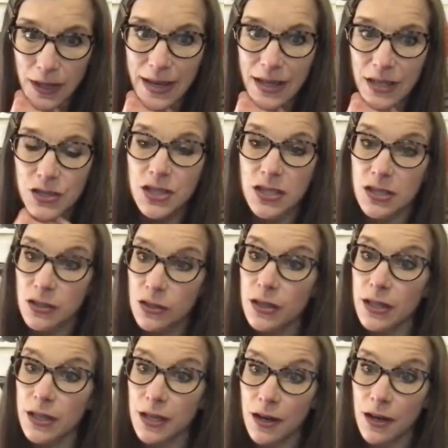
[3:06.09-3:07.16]
And she's
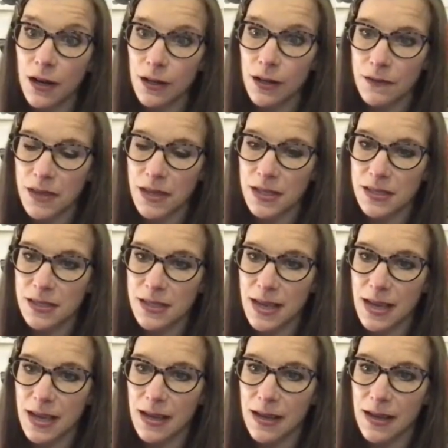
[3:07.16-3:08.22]
learning all of this
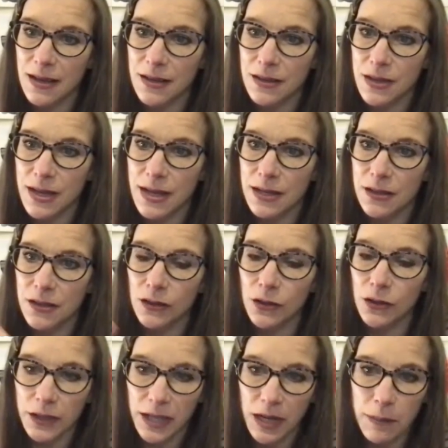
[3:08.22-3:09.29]
and
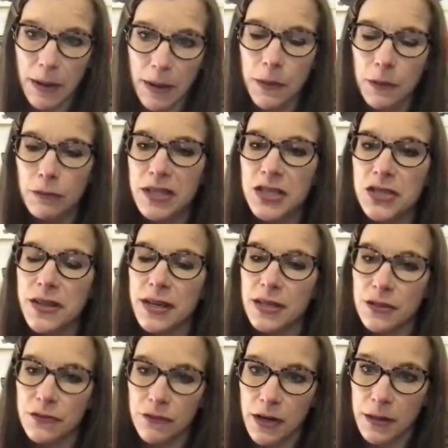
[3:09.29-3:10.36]
learning about the region that it's
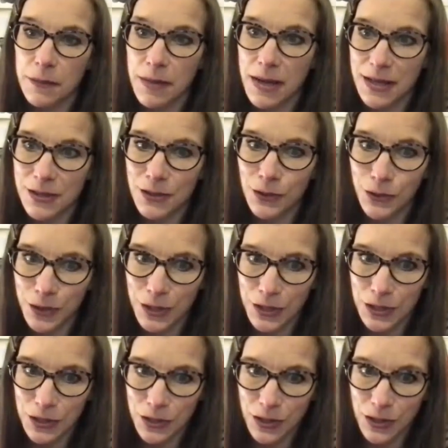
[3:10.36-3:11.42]
from and learning
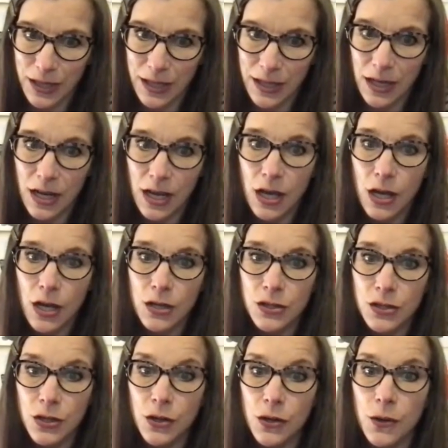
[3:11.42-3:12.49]
to cook it.
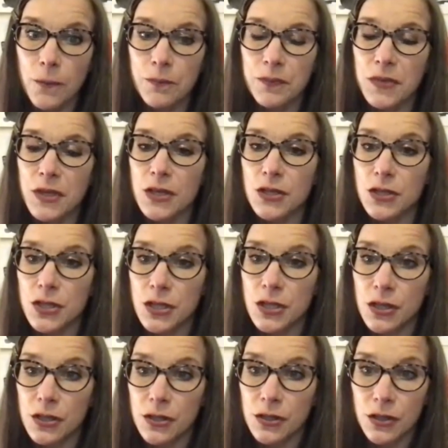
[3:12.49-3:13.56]
So
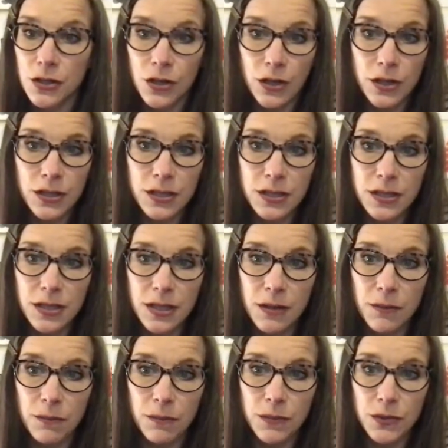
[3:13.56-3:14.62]
she cooks
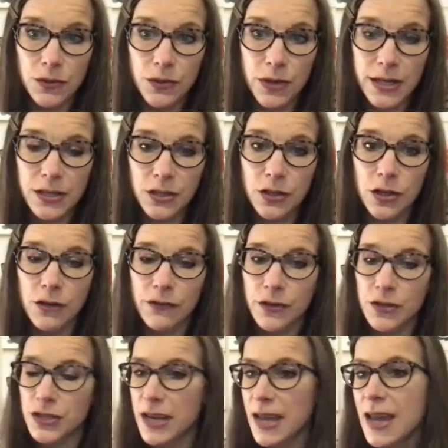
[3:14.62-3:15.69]
tries to cook for
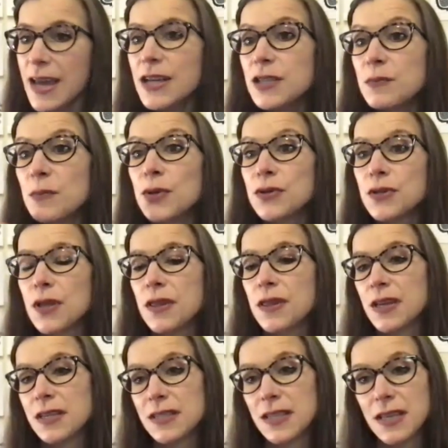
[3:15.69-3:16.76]
JH most of the
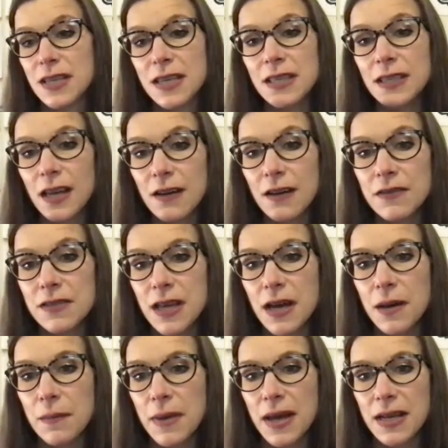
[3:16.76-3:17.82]
things that he loves.
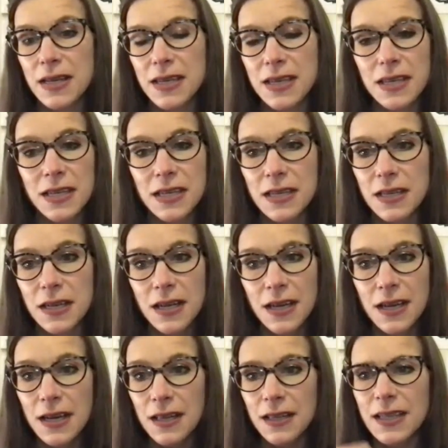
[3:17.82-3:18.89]
Um, and he,
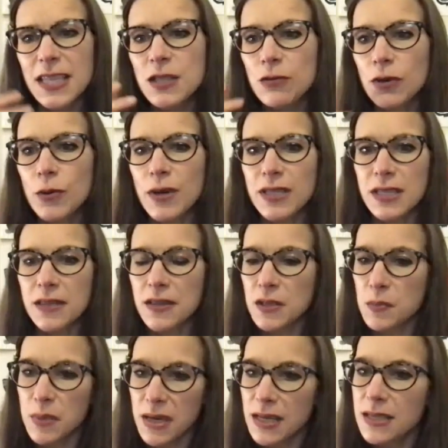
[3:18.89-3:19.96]
like, he's requesting this
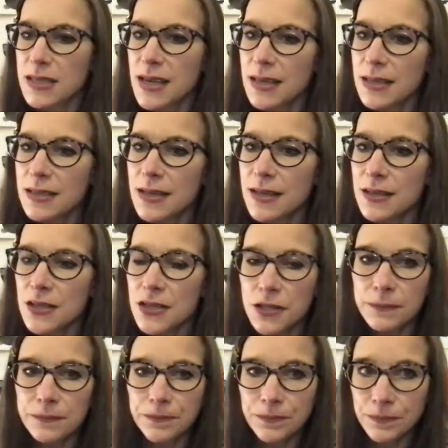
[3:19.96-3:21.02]
pig's head
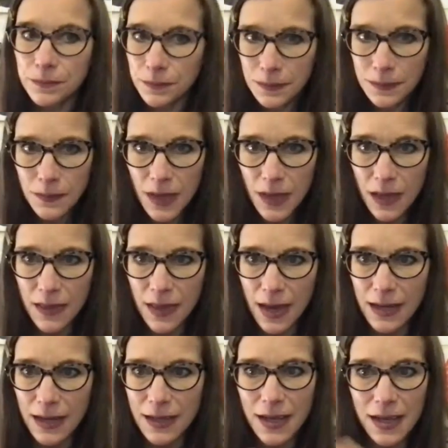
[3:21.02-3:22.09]
dish
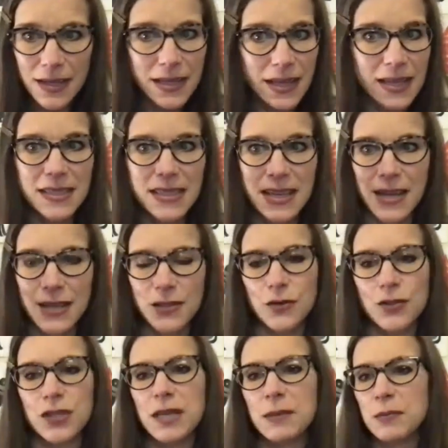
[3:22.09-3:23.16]
that takes days. So
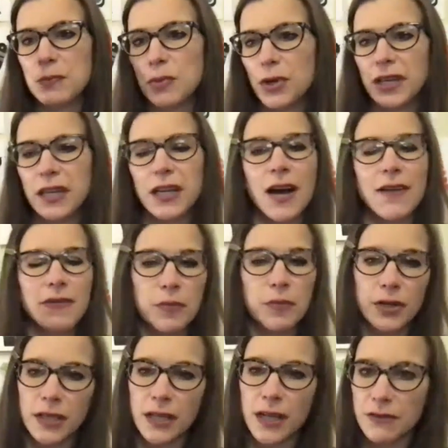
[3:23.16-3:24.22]
she keeps putting it off and
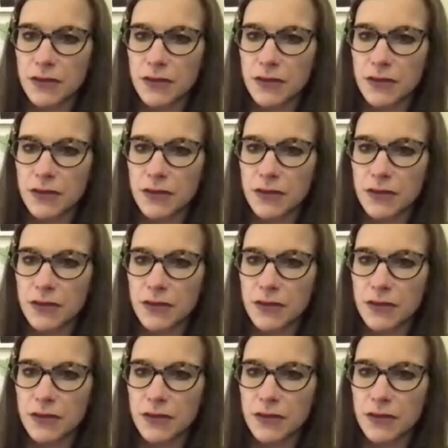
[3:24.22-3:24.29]
putting it off.